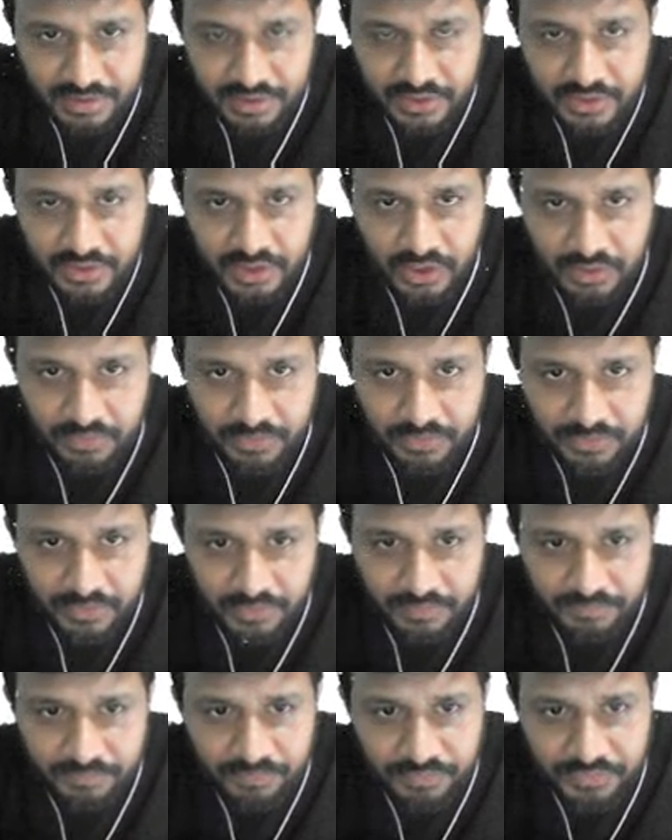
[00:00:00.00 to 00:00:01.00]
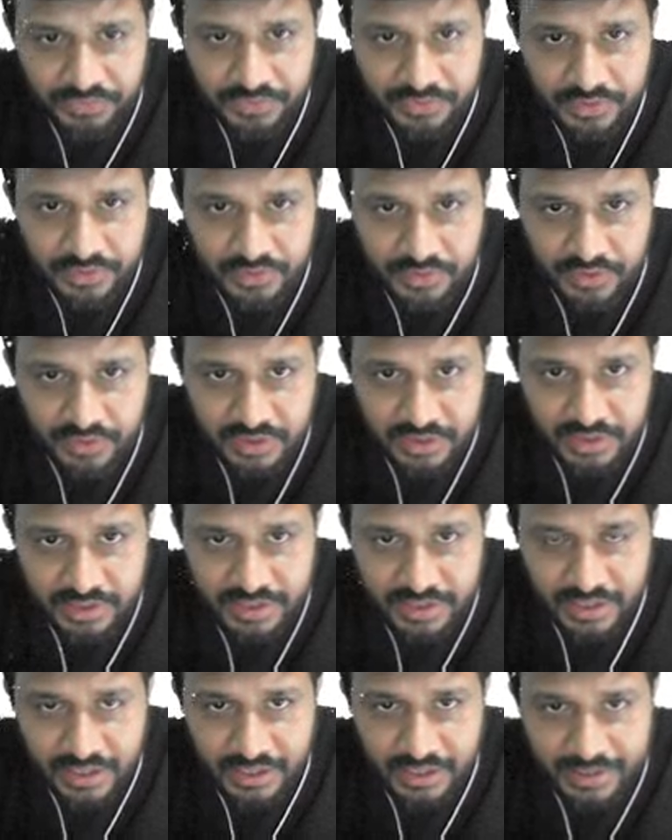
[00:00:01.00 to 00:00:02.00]
Now
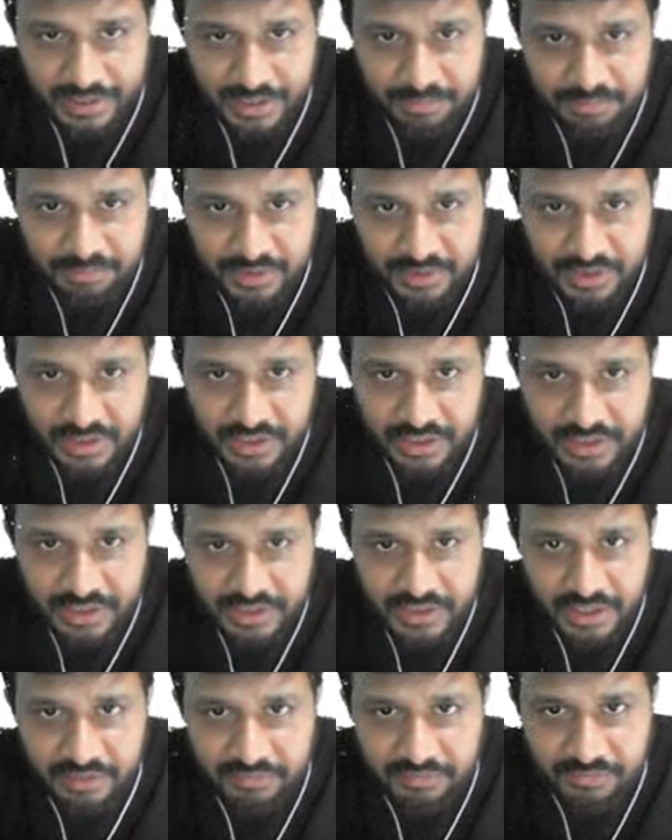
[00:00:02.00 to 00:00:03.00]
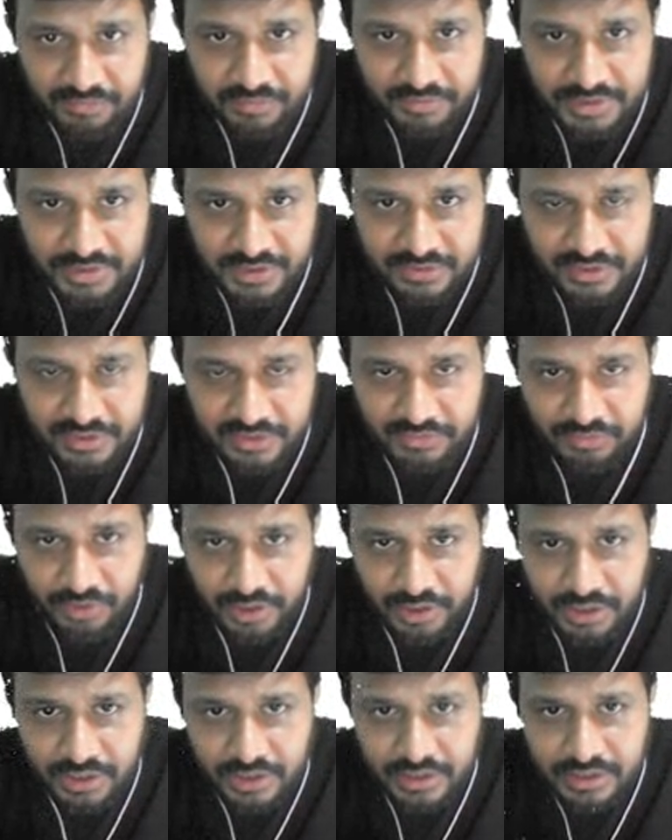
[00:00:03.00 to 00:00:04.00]
here I came. Here this is
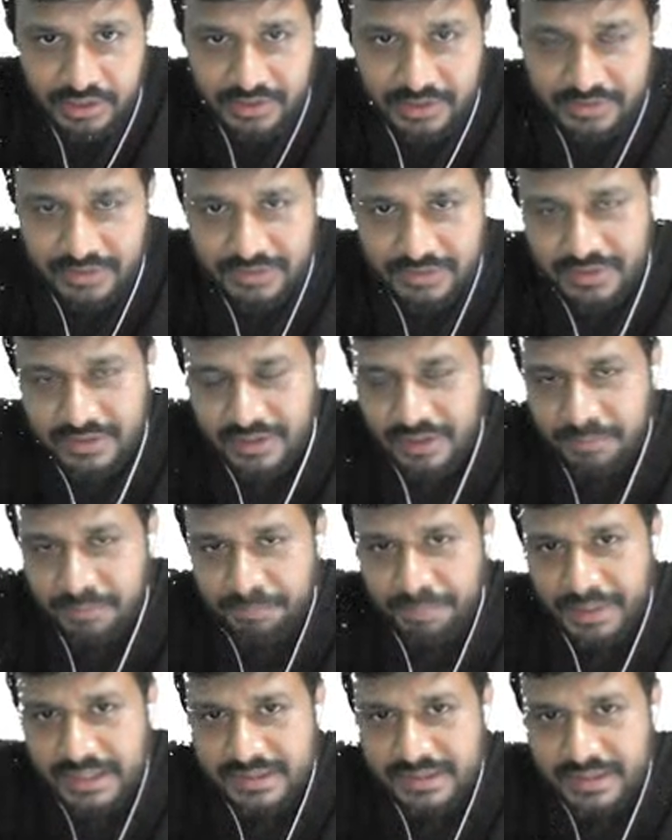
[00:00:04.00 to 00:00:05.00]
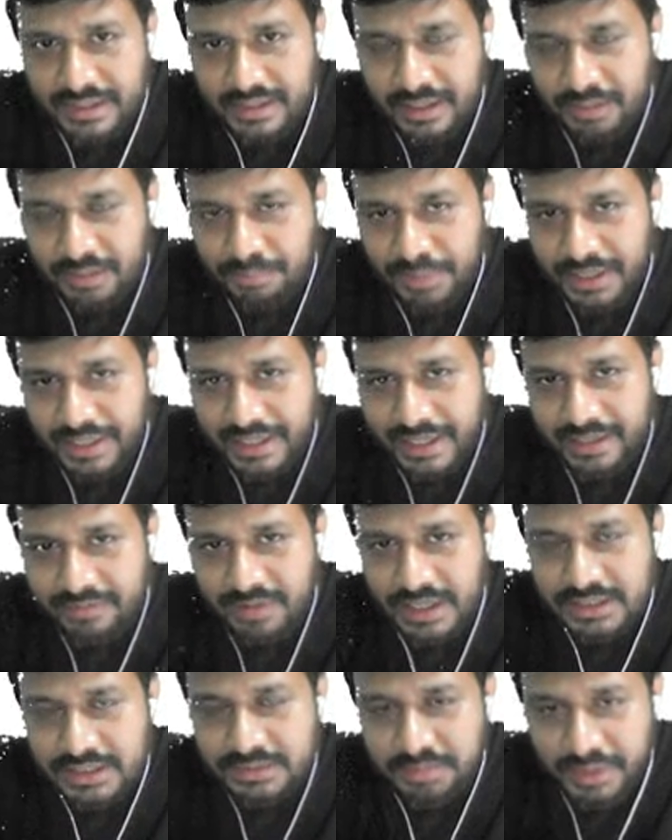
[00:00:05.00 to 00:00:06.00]
what? This is the impulse signal but
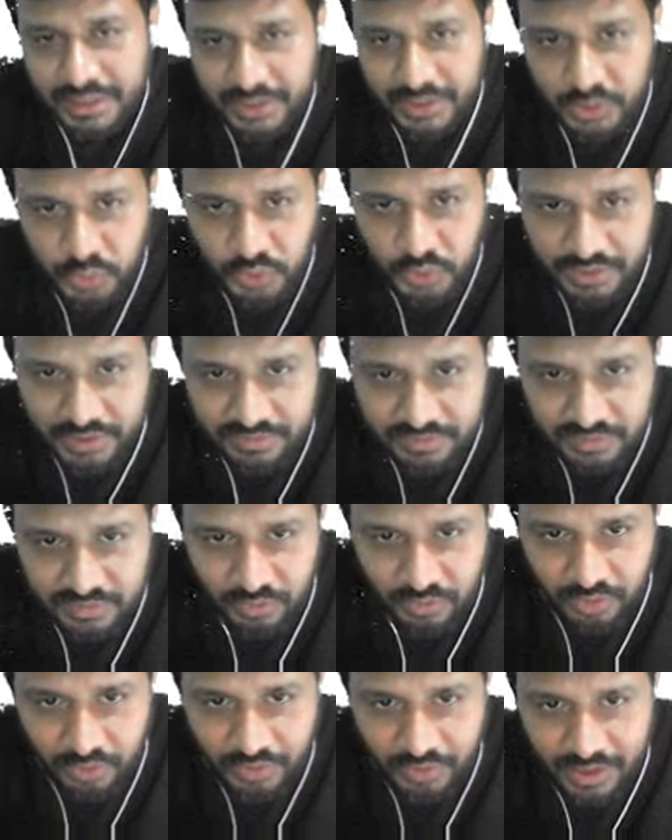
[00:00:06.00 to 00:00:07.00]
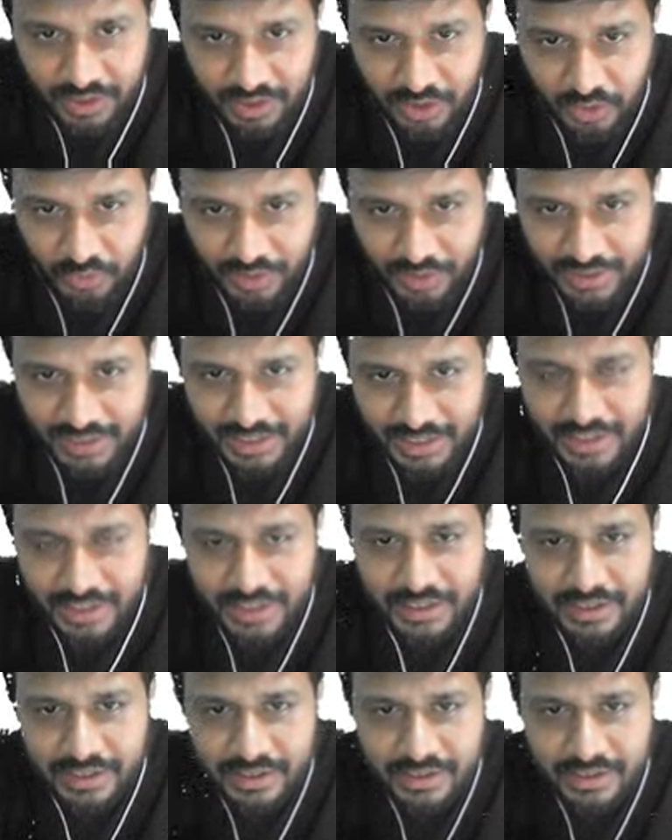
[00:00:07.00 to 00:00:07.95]
advanced by 2 units. So how I can write?